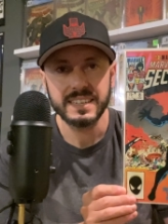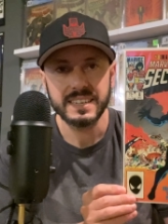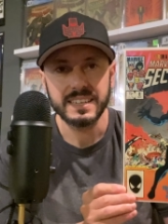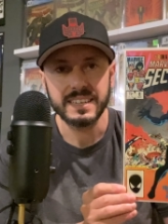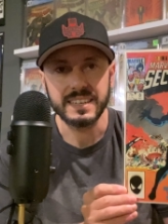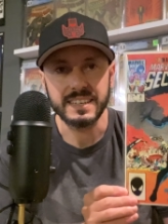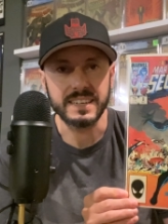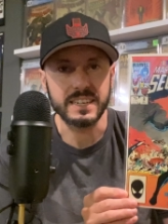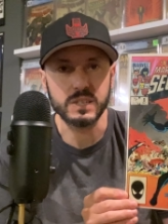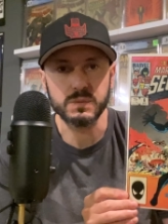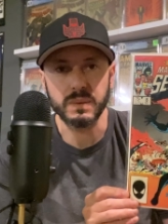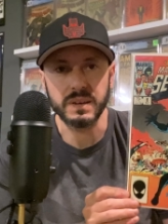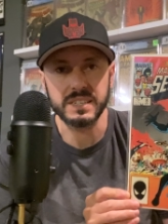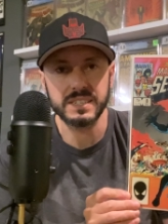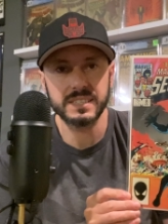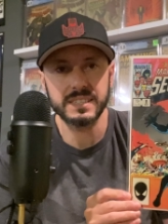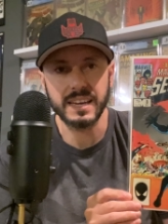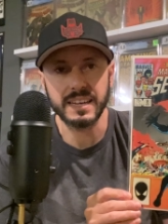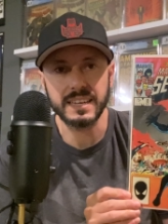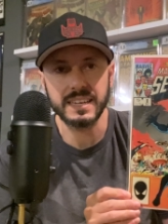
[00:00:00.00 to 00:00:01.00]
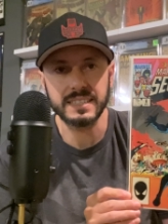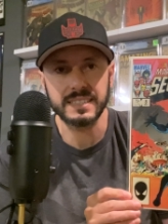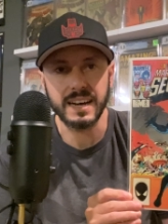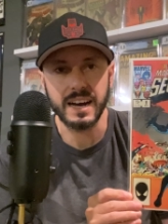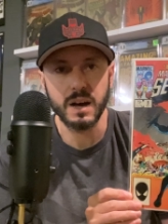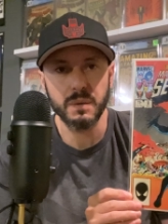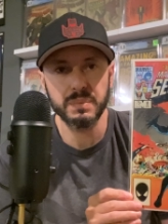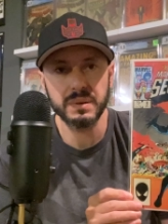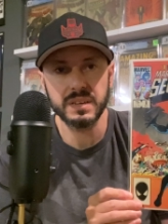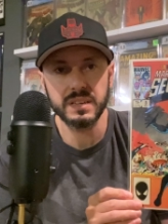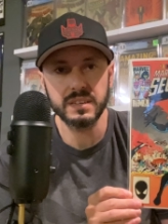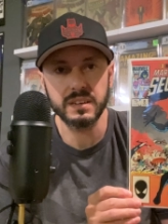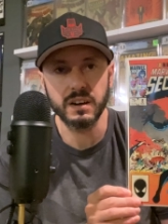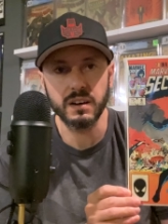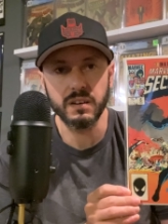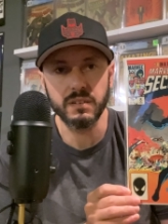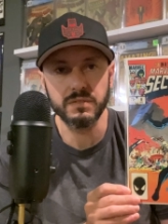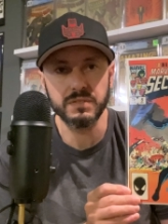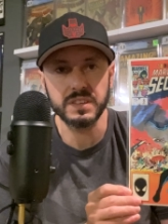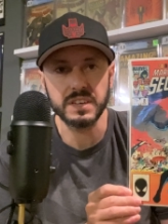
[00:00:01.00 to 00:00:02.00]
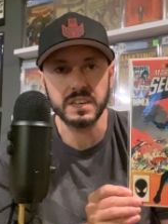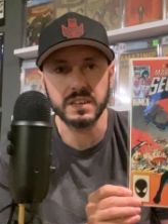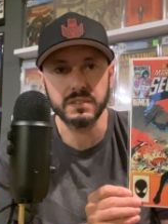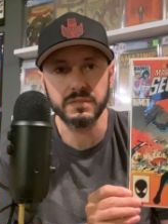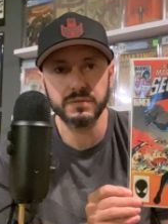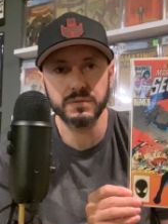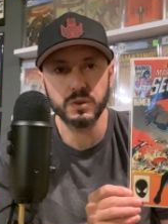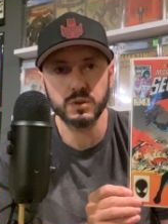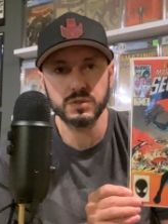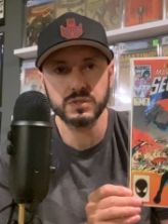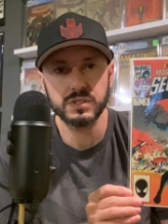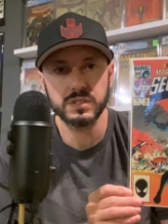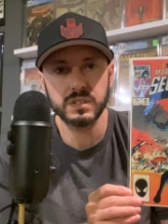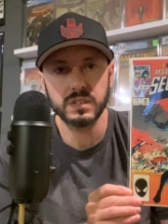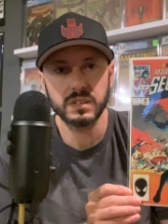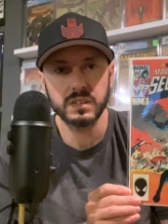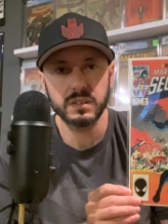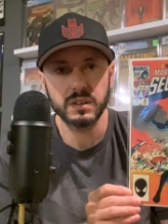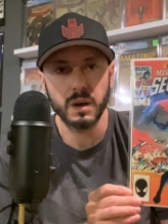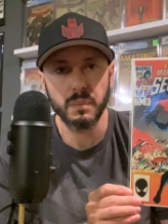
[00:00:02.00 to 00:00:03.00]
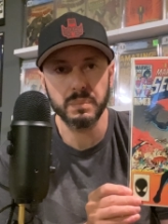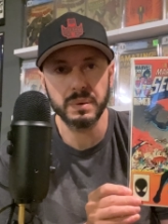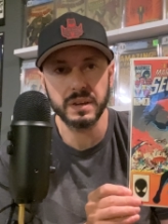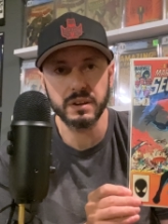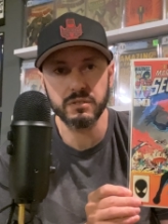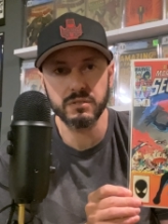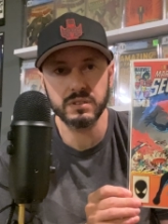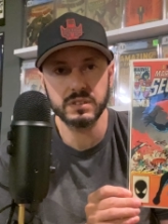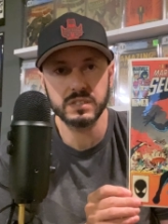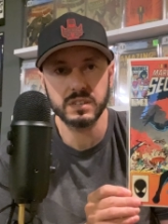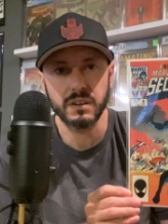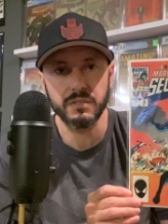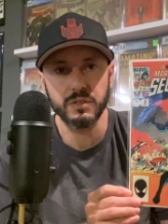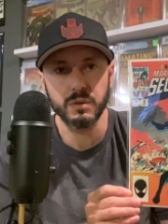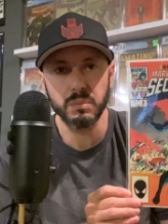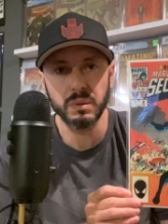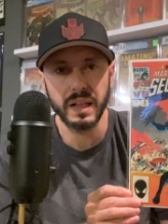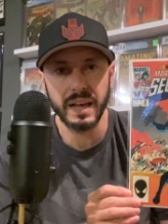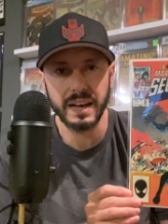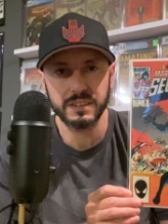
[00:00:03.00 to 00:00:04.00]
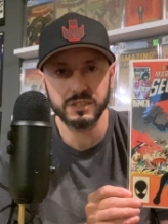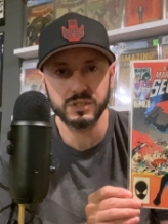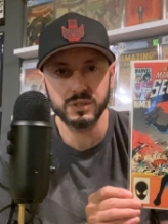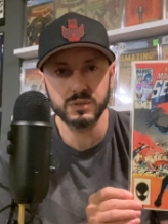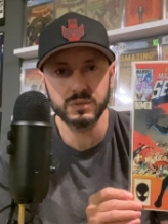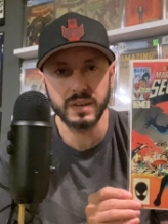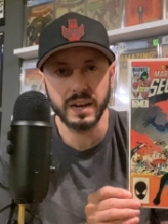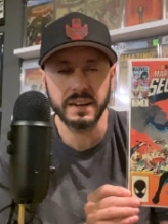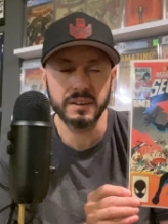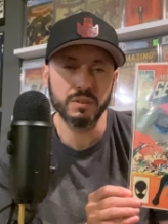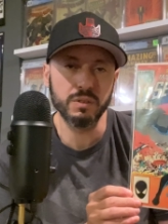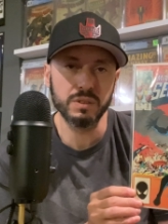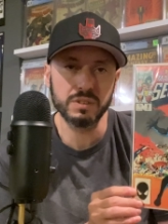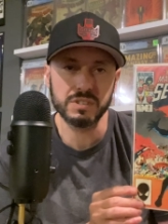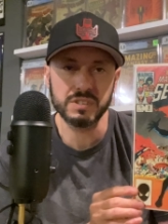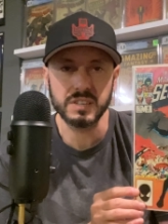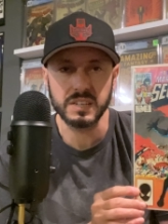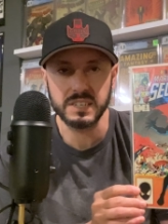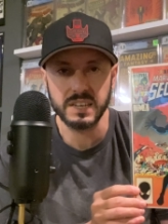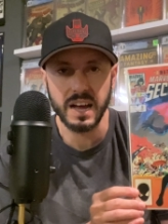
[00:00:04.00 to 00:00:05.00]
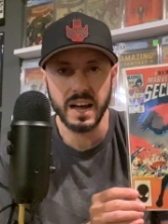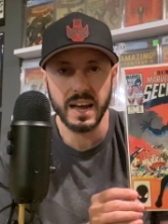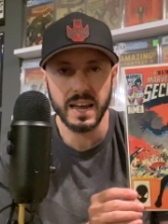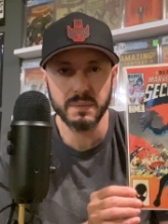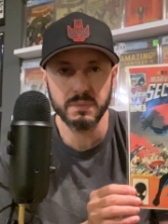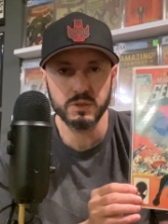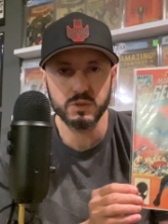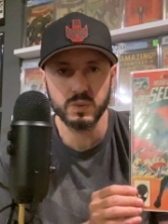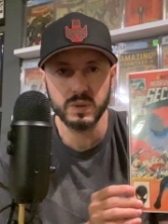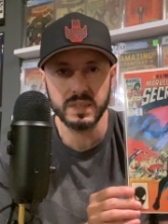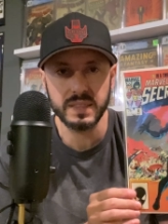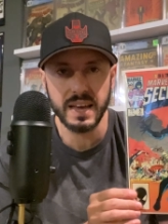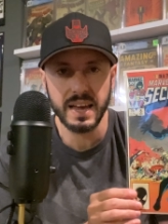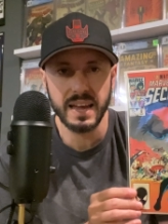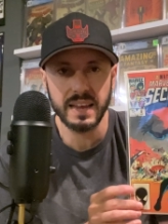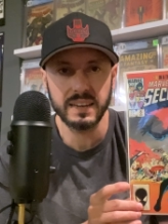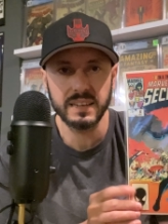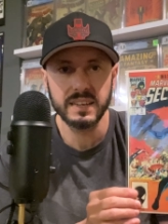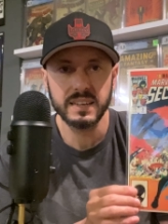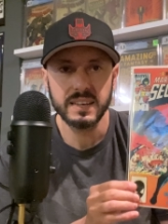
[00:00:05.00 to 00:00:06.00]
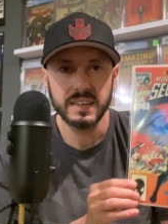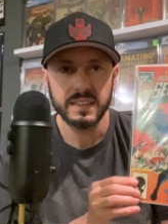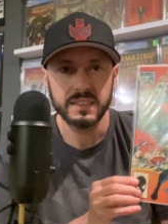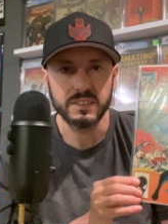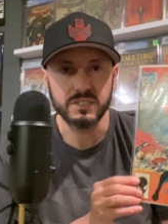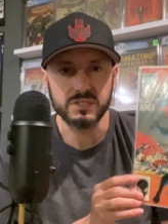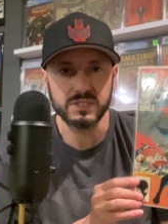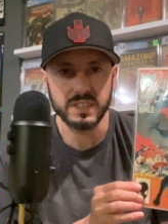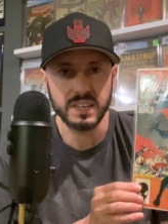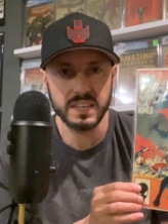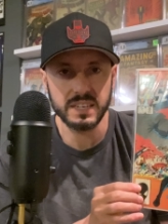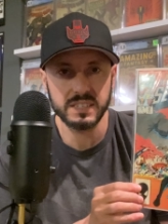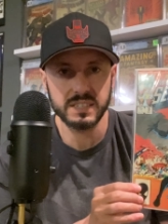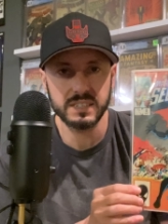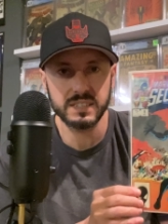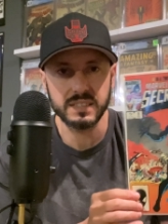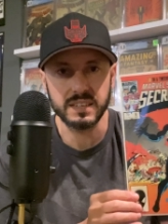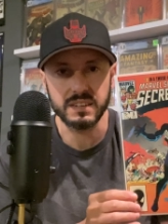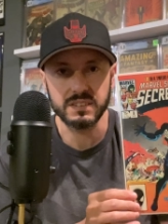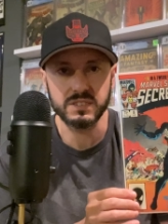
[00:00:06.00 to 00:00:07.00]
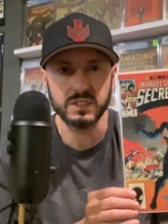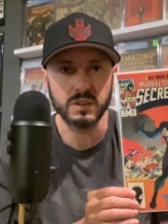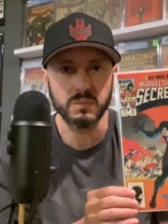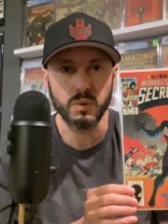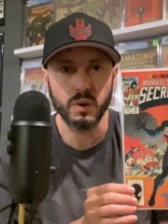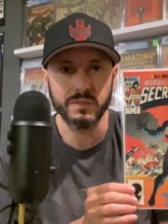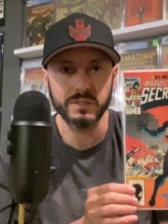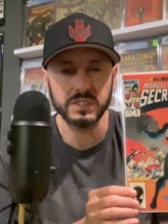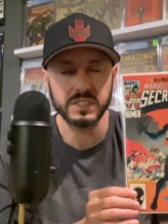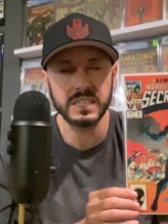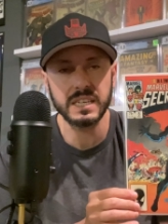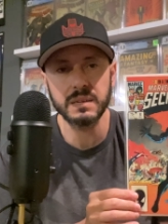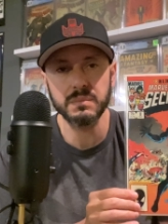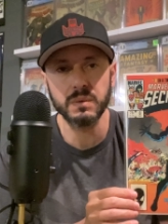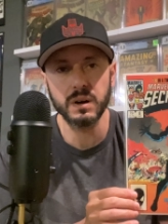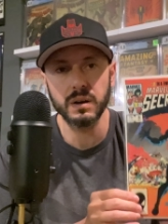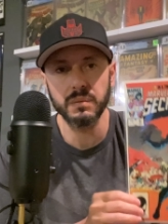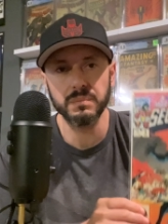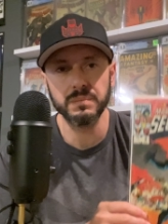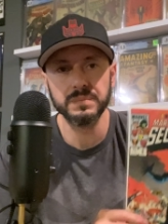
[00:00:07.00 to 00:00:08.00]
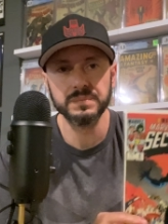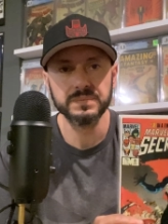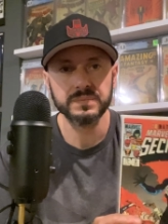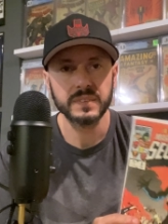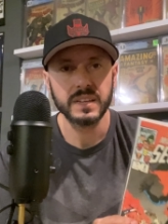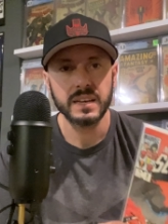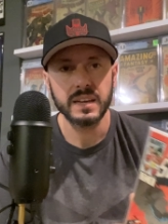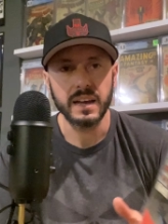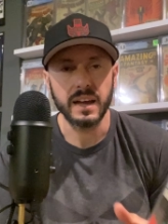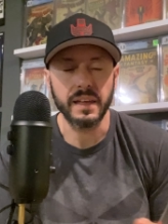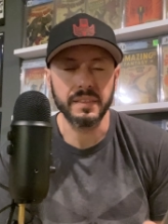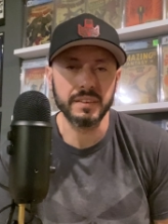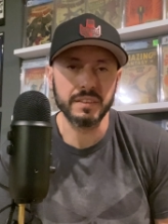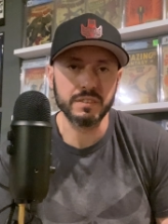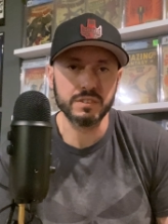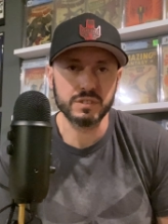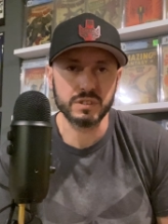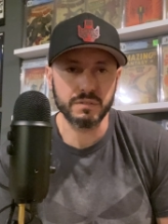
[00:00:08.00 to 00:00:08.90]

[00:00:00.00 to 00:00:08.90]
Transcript: It is my second copy of the first appearance of the black suit. I know this is a tie between that. There's this, there's the Marvel team up, and then there's the